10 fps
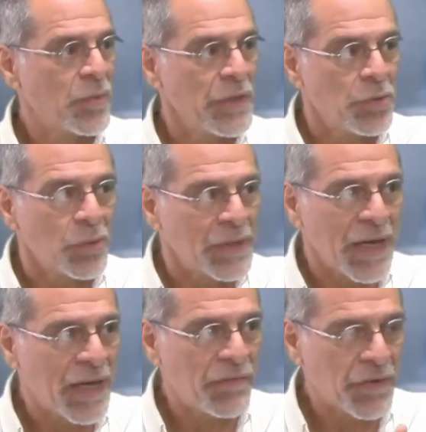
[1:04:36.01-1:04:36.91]
We don't
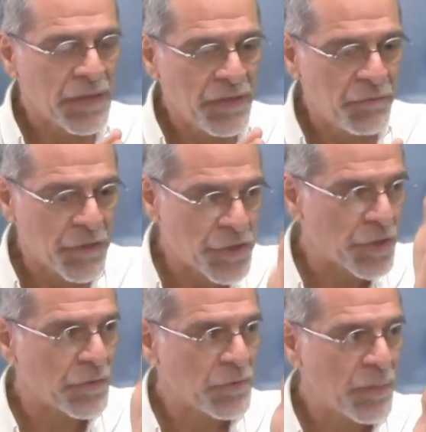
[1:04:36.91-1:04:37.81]
have a
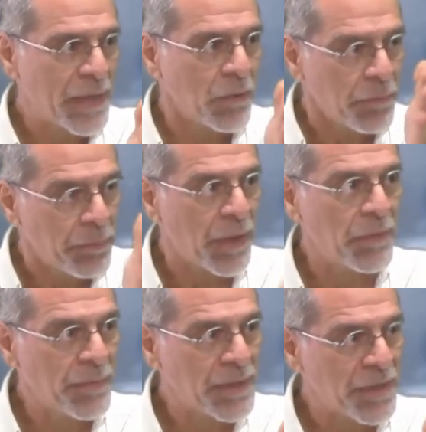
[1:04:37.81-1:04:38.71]
division. When our
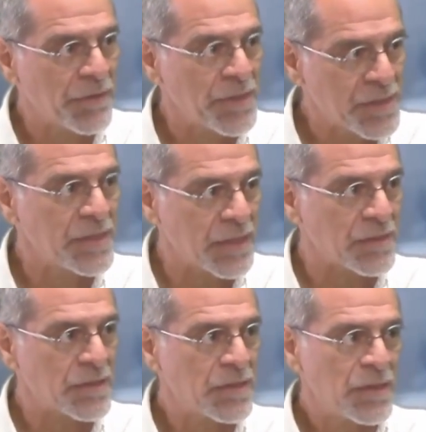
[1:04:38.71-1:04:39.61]
parliamentarians
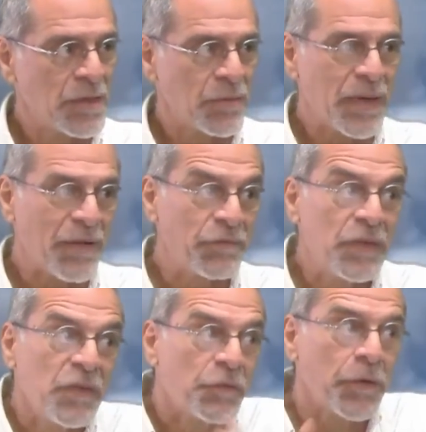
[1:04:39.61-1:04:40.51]
sit, we
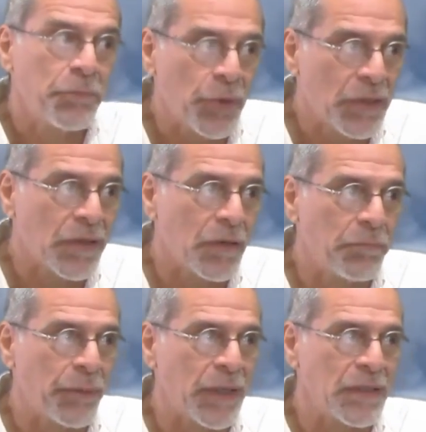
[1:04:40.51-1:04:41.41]
have different political
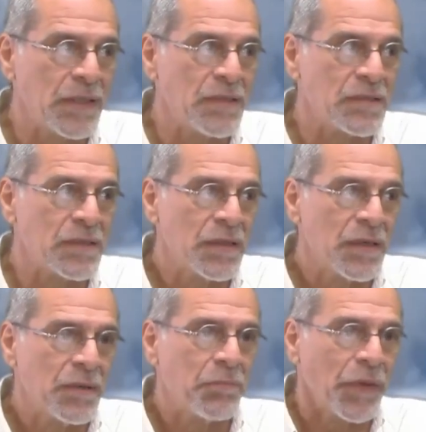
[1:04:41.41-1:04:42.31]
parties,
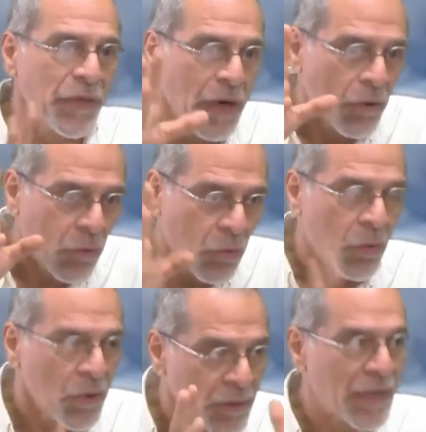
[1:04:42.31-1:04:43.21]
but they are
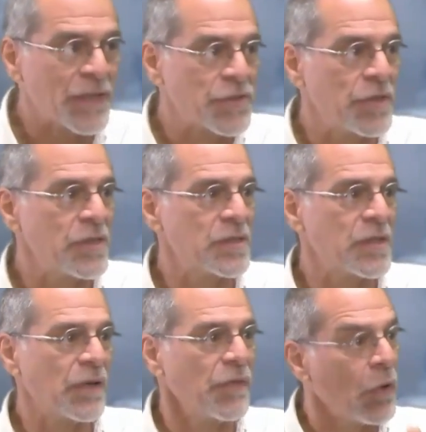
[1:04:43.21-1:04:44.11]
all
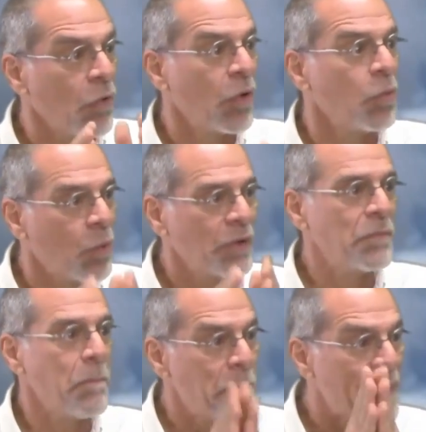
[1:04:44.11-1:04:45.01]
nationalistic. They all want
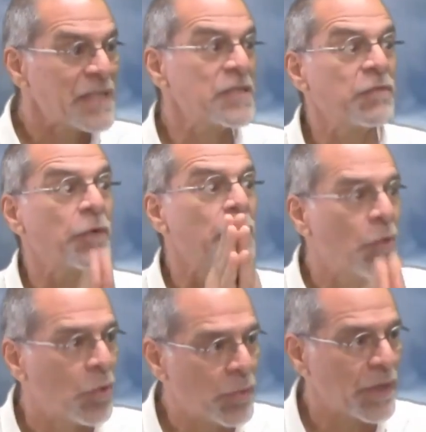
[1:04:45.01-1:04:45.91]
the best for
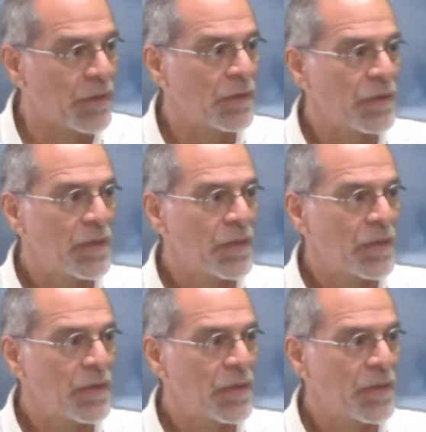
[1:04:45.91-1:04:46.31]
Norway.